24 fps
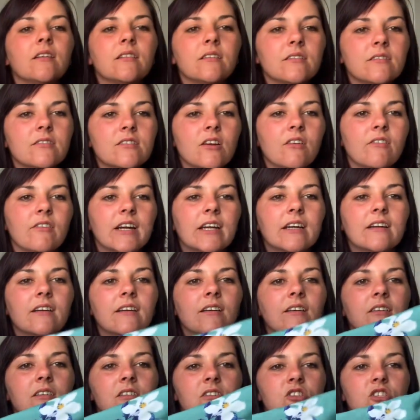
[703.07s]
sorry,
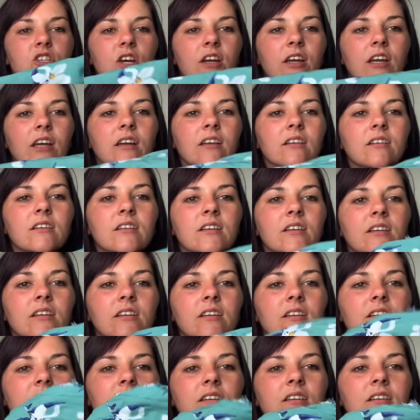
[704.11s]
show you.
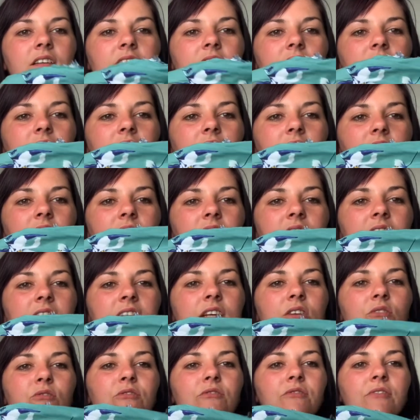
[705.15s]
There's
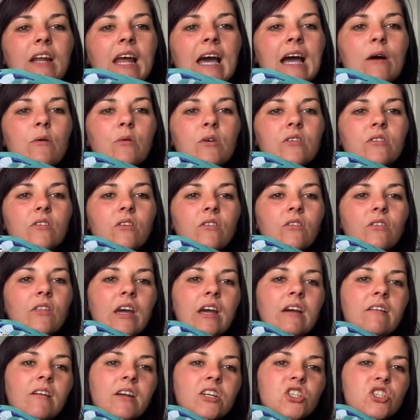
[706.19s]
little flowers on
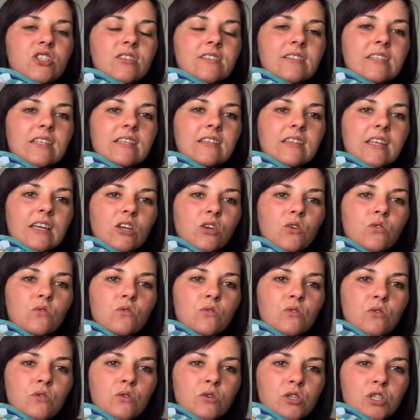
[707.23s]
there. I just think they're
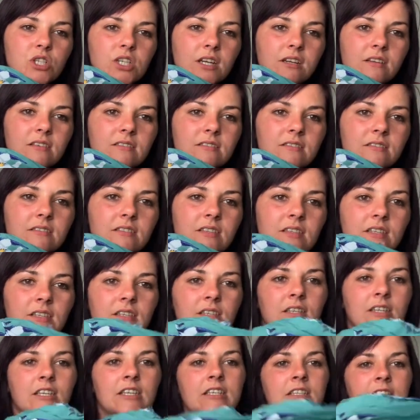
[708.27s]
gorgeous.
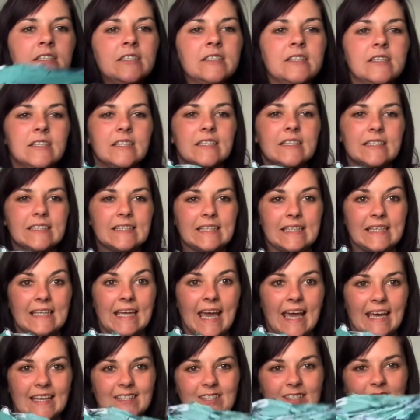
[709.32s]
So
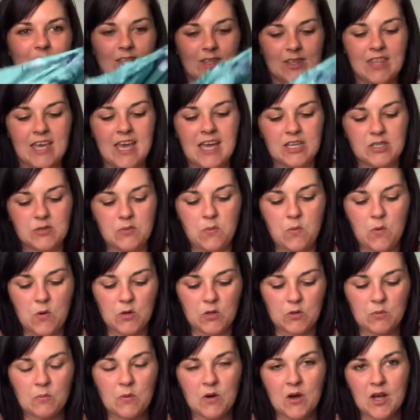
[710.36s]
yes, that
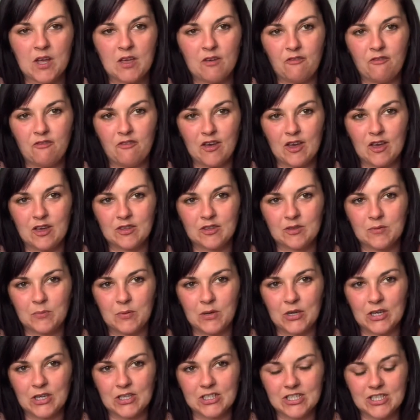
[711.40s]
was my first
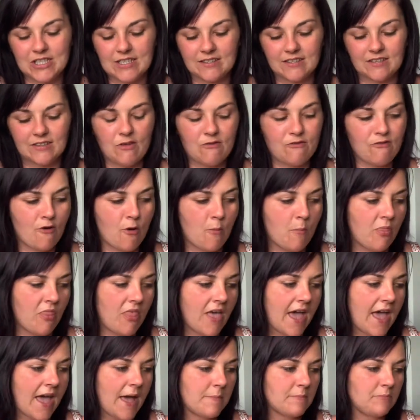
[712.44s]
purchase from
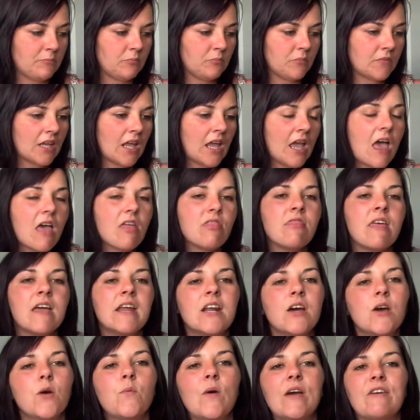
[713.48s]
there. Then
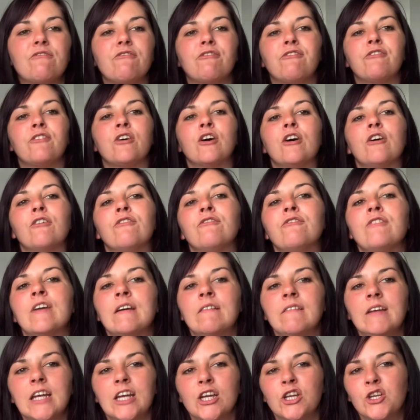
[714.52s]
I went for a
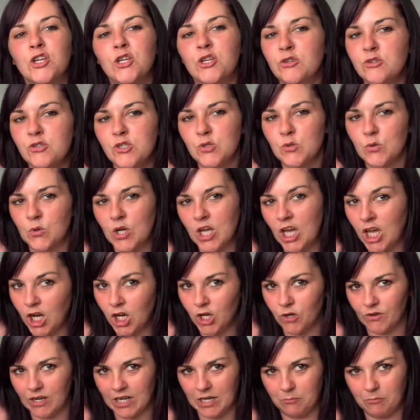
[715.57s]
very unusual
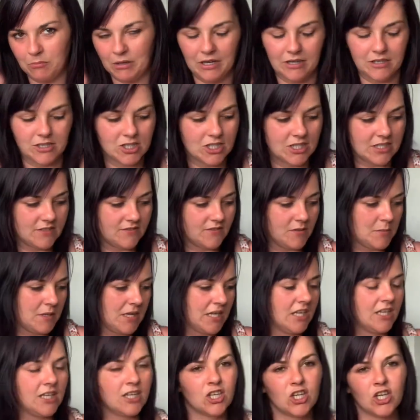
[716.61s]
colouring purchase for
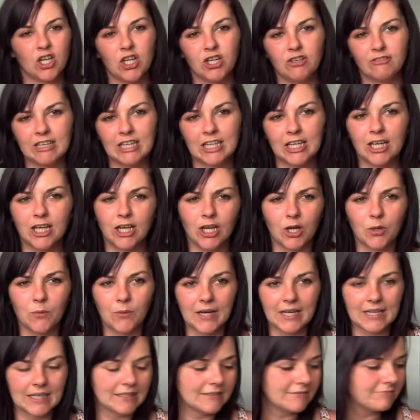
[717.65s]
me.
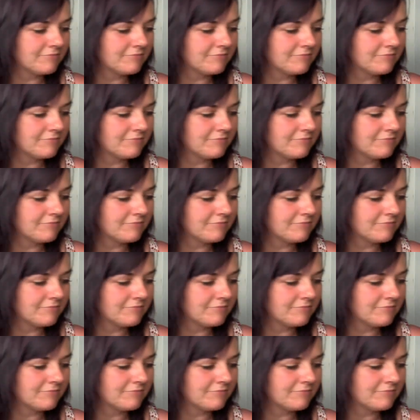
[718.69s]
Colourway.